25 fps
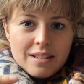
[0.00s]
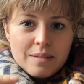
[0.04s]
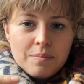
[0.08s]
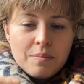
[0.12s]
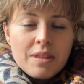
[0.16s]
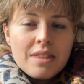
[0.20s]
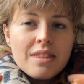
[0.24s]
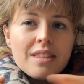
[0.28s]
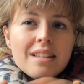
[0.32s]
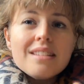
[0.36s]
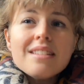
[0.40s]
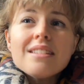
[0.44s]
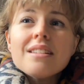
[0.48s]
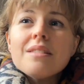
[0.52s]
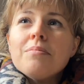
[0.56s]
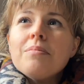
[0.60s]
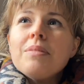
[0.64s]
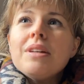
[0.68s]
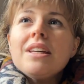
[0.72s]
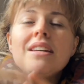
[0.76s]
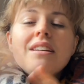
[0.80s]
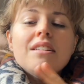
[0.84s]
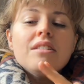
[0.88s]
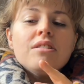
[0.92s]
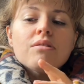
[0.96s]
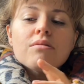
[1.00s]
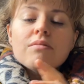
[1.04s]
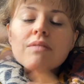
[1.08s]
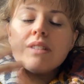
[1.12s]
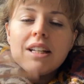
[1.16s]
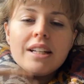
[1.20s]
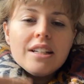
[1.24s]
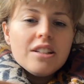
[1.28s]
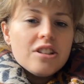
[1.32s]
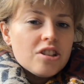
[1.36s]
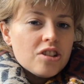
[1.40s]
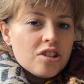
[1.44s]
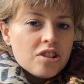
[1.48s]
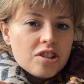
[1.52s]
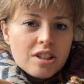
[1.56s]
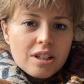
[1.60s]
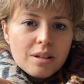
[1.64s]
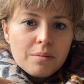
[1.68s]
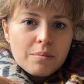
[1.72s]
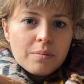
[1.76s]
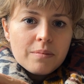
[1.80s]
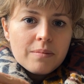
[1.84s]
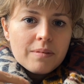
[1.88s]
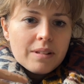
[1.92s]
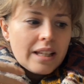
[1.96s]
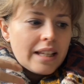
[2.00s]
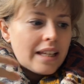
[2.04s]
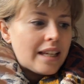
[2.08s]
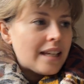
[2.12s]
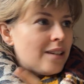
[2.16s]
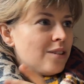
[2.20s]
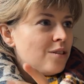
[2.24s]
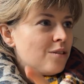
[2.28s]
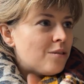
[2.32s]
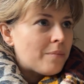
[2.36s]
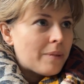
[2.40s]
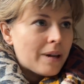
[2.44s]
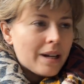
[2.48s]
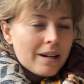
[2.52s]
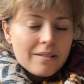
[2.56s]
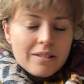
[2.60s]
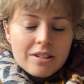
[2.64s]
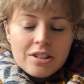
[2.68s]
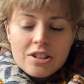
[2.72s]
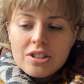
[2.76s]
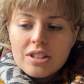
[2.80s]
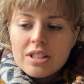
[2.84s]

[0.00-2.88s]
But this could be in your relationship, like in your marriage.